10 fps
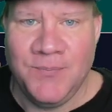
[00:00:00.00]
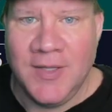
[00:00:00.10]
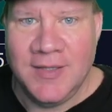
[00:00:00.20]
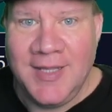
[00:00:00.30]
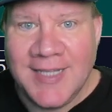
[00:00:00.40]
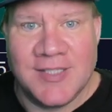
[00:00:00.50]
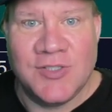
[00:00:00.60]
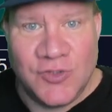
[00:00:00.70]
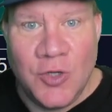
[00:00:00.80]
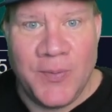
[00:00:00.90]
That's
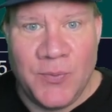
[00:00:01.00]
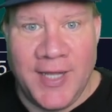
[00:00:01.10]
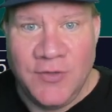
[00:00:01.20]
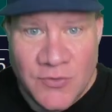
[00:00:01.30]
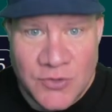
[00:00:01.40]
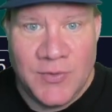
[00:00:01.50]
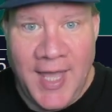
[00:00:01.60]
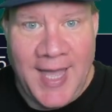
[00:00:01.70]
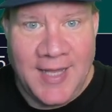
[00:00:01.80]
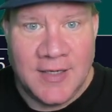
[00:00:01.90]
a stupid way. Don't do
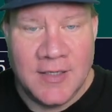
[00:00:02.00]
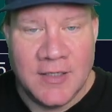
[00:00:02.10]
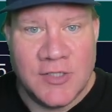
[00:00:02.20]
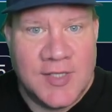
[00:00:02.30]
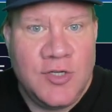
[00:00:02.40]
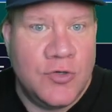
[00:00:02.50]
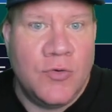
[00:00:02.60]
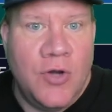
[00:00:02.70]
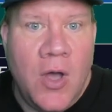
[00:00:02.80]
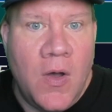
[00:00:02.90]
that, because then you
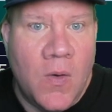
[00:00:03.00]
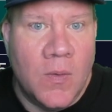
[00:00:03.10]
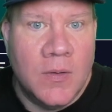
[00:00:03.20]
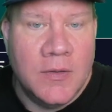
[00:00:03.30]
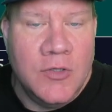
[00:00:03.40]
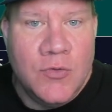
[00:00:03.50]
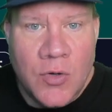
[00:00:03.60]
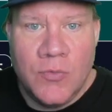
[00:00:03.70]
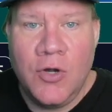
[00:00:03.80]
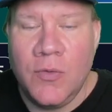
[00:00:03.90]
don't know. You
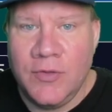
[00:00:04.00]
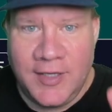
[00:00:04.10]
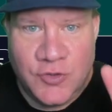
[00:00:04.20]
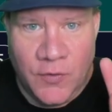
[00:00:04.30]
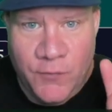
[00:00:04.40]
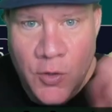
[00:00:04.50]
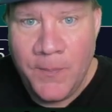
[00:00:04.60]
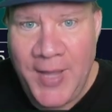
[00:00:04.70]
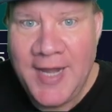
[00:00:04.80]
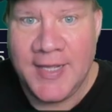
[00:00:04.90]
don't know. Like, so if
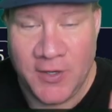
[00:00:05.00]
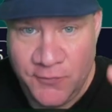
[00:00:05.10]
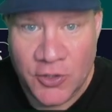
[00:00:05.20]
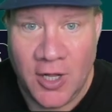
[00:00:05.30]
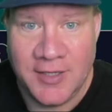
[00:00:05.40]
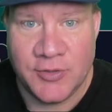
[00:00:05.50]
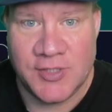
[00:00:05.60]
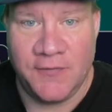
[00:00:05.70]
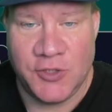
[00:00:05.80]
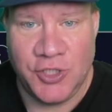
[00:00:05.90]
you're betting, if you're calling
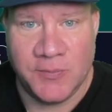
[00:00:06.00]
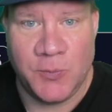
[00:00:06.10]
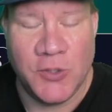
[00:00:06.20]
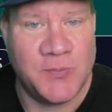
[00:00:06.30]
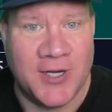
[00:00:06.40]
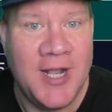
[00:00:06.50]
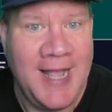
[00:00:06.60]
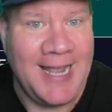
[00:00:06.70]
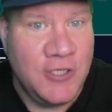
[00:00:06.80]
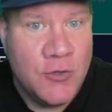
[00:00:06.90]
yourself a sharp sports bettor
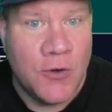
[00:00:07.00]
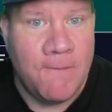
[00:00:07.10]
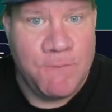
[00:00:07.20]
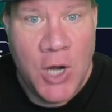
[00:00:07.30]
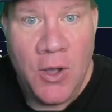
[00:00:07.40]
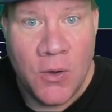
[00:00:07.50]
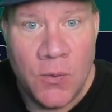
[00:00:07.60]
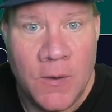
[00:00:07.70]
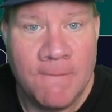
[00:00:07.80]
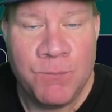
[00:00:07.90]
and you don't
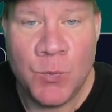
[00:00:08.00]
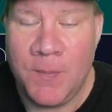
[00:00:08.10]
know what